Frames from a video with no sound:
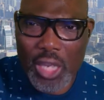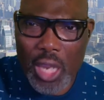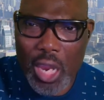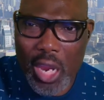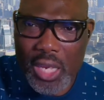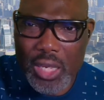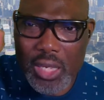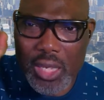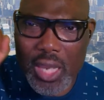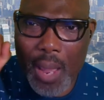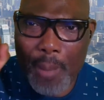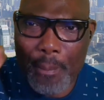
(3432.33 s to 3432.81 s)

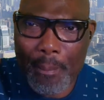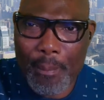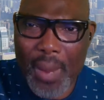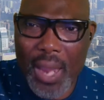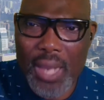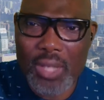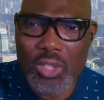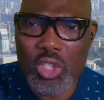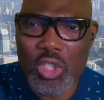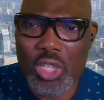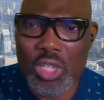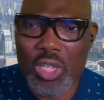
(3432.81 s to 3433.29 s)
In the
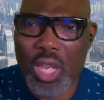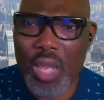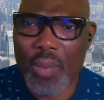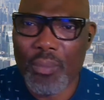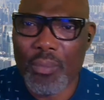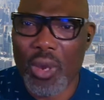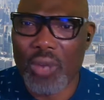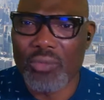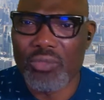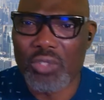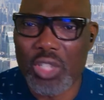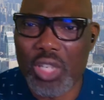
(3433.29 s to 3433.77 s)
mighty
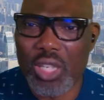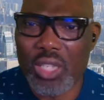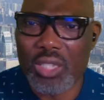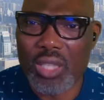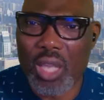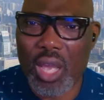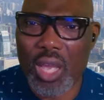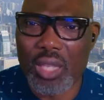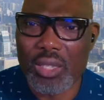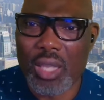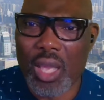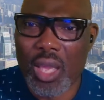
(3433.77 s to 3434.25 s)
name of
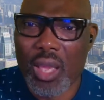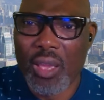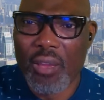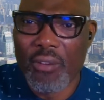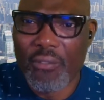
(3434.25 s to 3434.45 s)
Jesus,